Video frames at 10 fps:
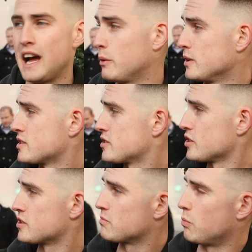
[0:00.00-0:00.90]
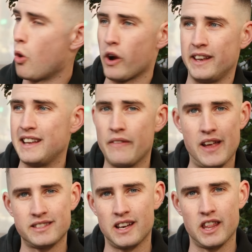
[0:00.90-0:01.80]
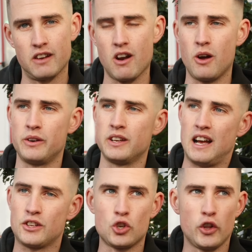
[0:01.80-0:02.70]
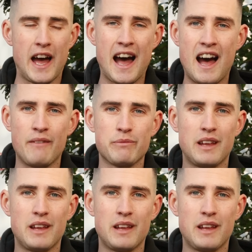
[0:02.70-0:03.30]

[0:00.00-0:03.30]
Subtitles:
I was just walking down that side of the road. I saw the hat.